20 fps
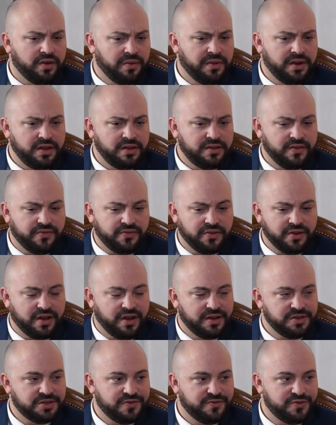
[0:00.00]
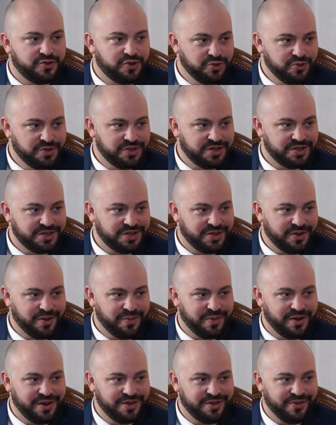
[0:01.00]
are many different kinds of Jews, as there are
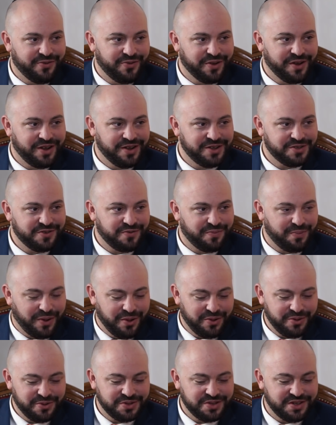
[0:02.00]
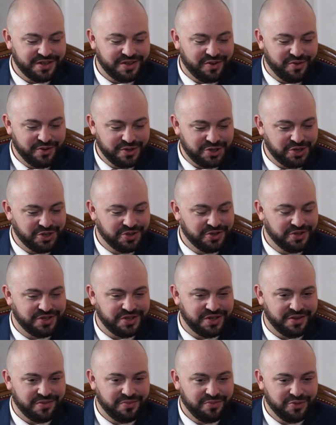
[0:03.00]
many different kinds of Poles and
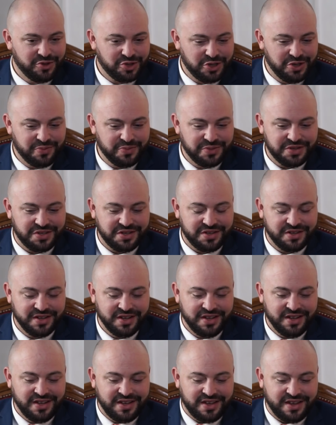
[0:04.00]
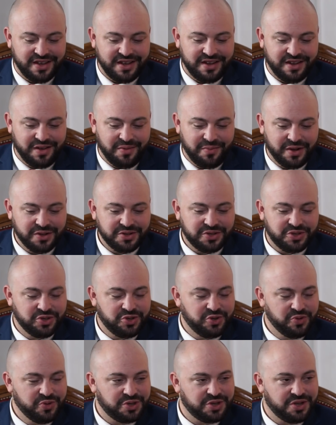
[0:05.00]
Christians and Muslims, and amongst the
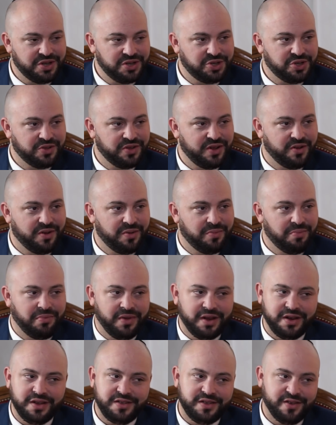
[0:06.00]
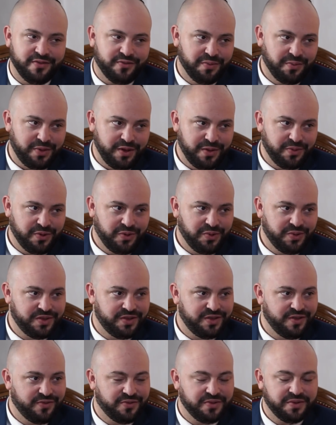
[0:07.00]
Jewish nation there are many different people
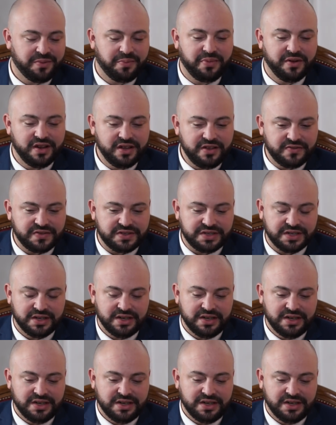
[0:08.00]
with different beliefs.